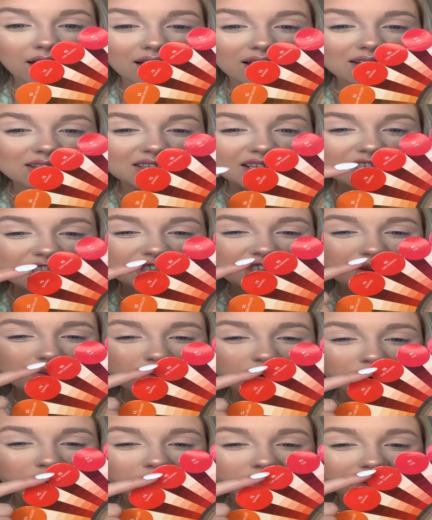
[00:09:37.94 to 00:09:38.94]
It's actually
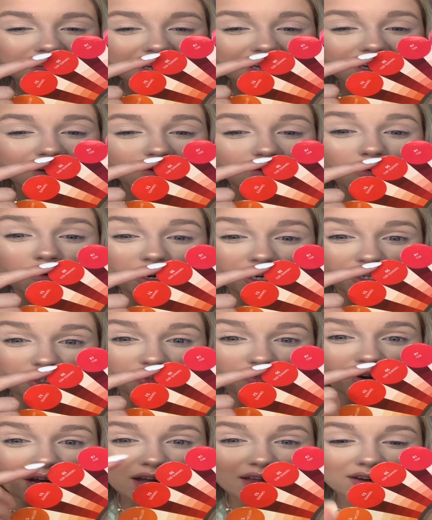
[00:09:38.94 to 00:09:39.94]
more of like an orange
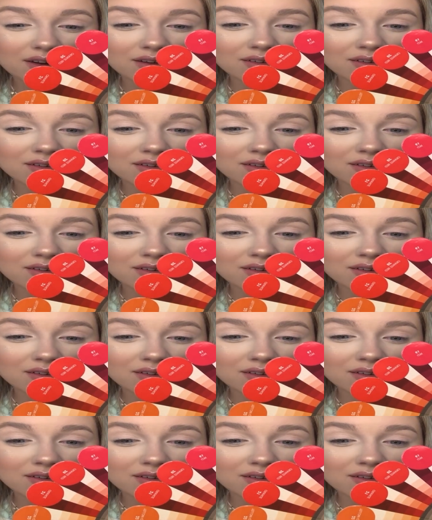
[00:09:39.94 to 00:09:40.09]
red.